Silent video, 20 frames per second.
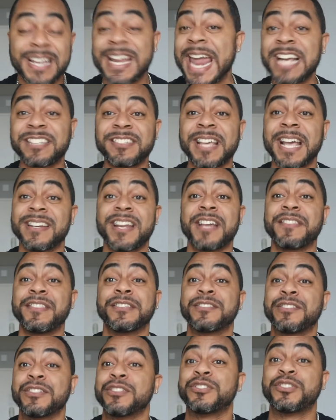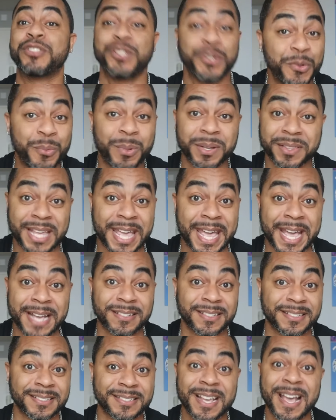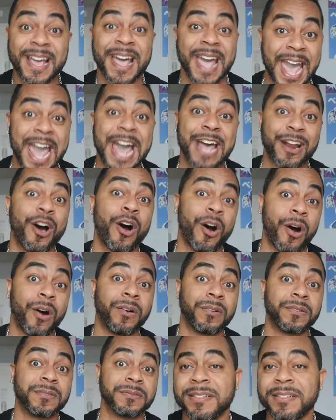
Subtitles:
It actually had nothing to do with Candace at all.